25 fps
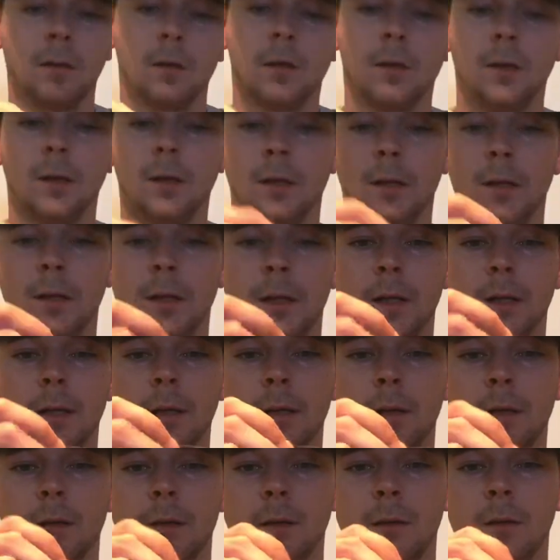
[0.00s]

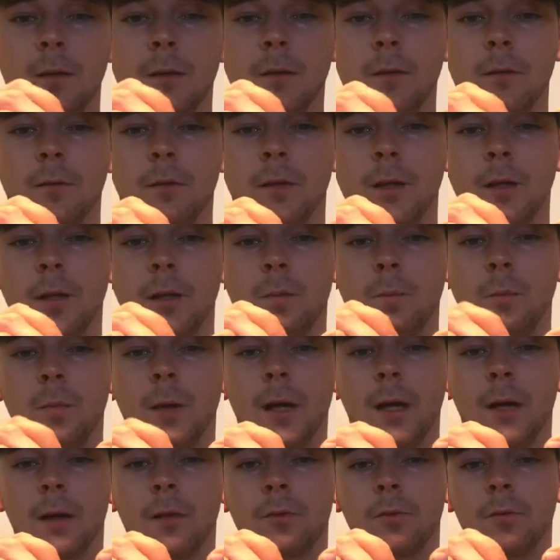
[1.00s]
and run it
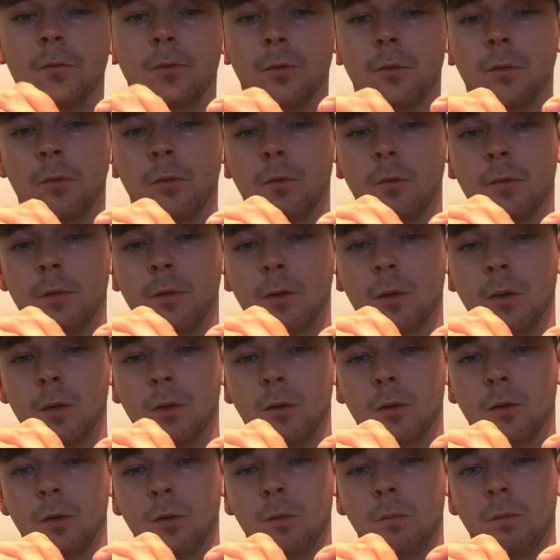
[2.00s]
back through the
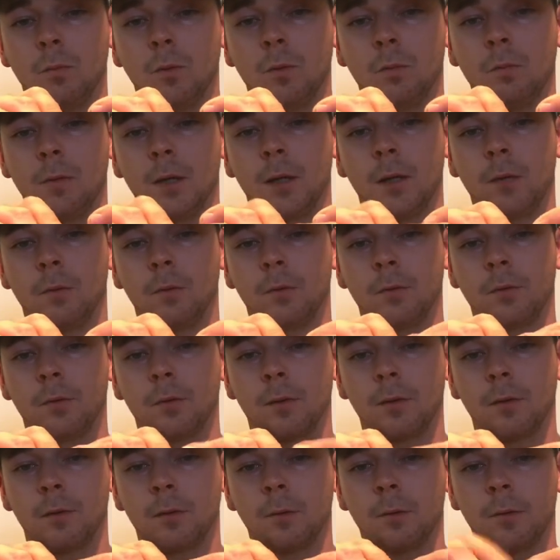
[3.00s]
little loop you made with
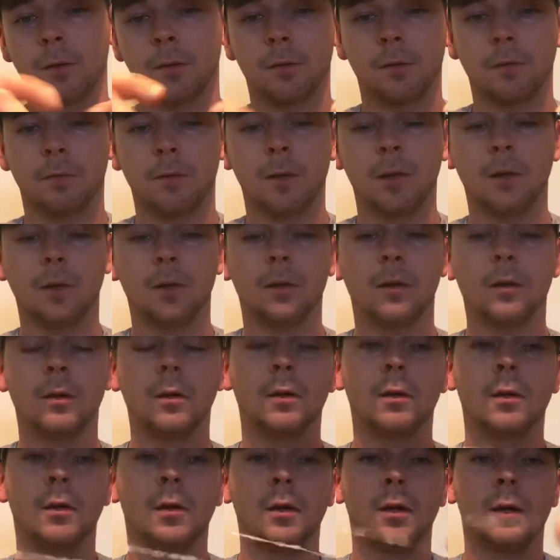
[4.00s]
your finger,
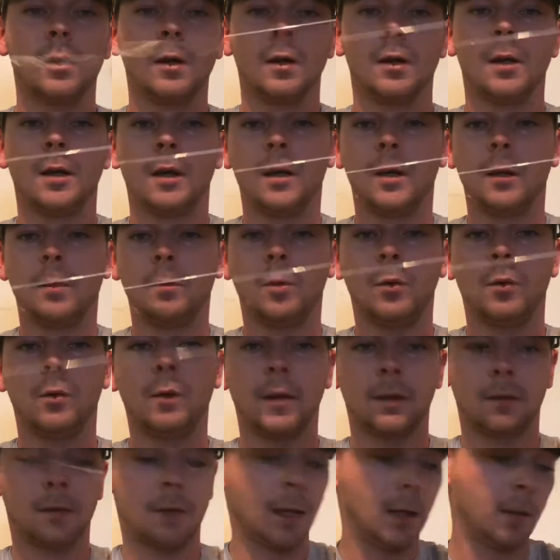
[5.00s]
and then pull
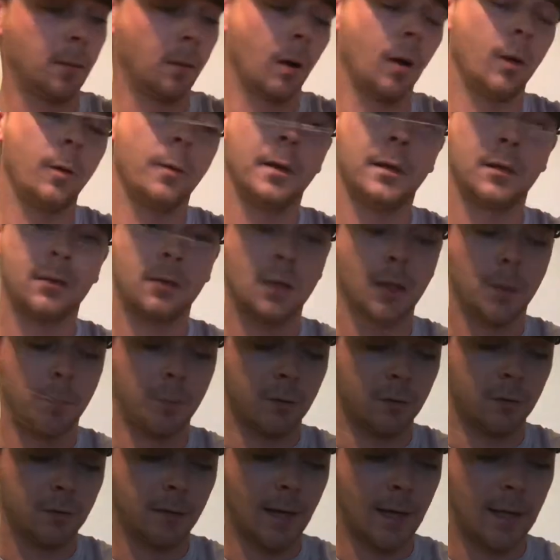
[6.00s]
that tight, and always clip
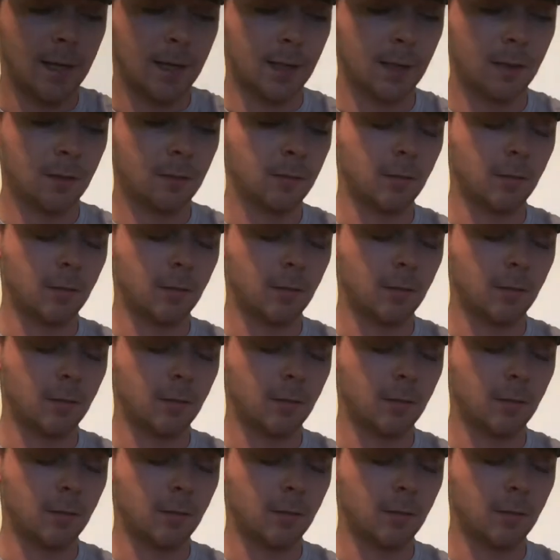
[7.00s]
your tag ends.